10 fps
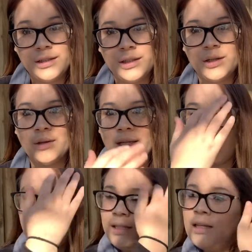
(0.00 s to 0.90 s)
you know, like
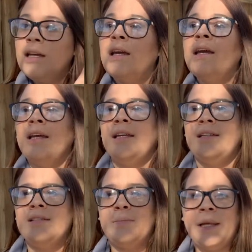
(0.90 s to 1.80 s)

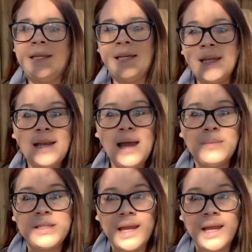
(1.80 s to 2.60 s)
he's been kidnapped,